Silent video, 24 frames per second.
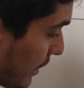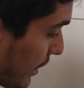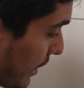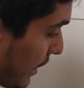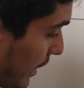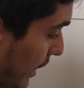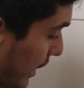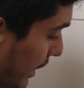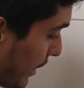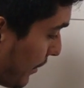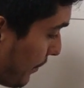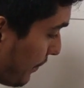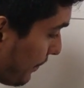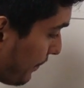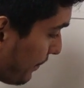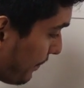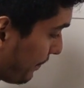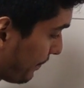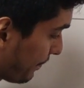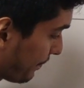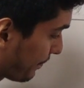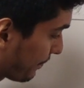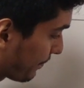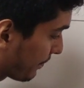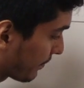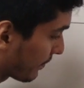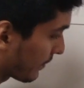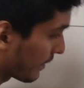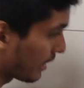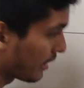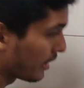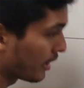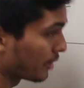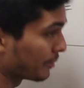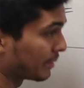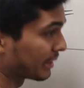time.
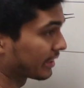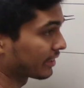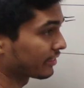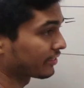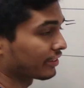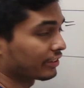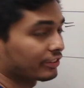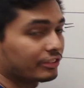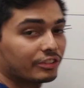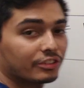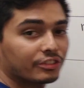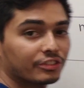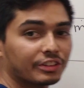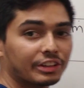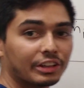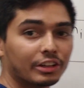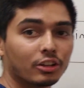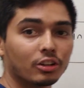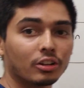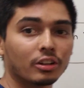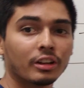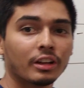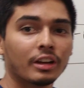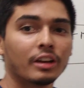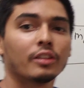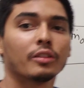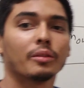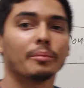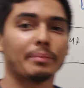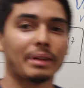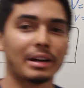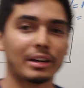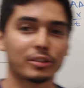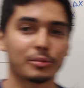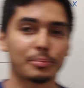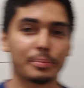Because this is still the
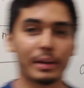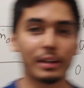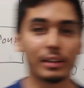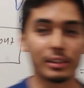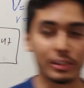mass